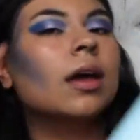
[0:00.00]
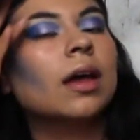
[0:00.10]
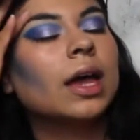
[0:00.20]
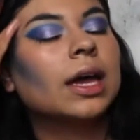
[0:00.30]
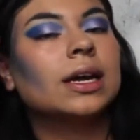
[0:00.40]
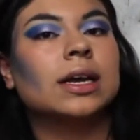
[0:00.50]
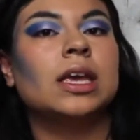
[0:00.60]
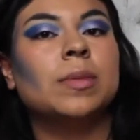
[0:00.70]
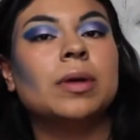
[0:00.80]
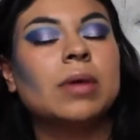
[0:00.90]
And
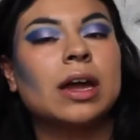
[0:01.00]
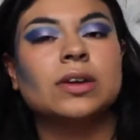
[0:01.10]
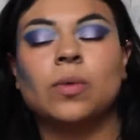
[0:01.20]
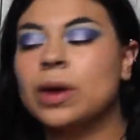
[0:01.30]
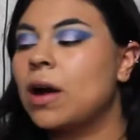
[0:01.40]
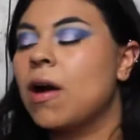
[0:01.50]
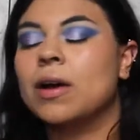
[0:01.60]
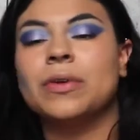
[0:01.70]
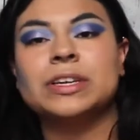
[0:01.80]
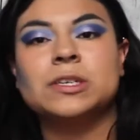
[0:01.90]
keep in mind, we
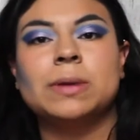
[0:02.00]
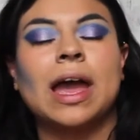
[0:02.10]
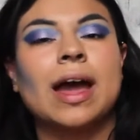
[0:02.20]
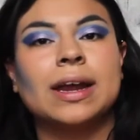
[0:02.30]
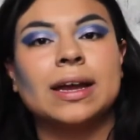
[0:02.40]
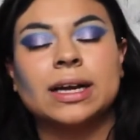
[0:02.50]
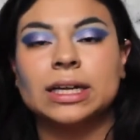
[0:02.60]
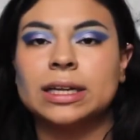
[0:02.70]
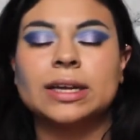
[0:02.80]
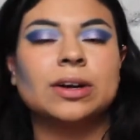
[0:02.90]
are going to be adding
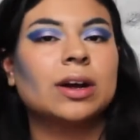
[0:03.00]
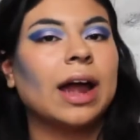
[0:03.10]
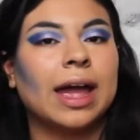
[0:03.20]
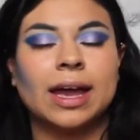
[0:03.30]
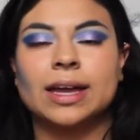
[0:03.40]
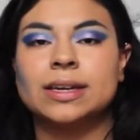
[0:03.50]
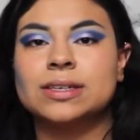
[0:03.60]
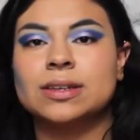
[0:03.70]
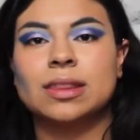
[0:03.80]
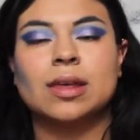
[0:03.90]
glitter and
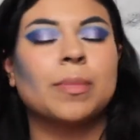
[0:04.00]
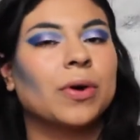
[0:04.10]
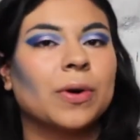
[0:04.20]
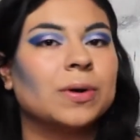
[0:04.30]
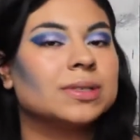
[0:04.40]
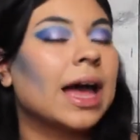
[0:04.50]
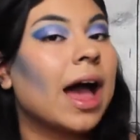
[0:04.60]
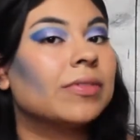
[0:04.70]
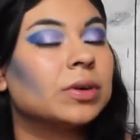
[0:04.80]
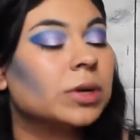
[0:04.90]
the pearls
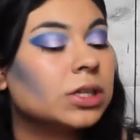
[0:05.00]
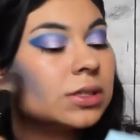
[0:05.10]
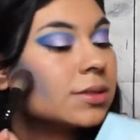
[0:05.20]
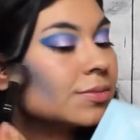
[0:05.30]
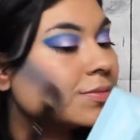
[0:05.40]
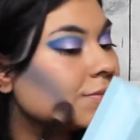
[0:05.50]
afterwards.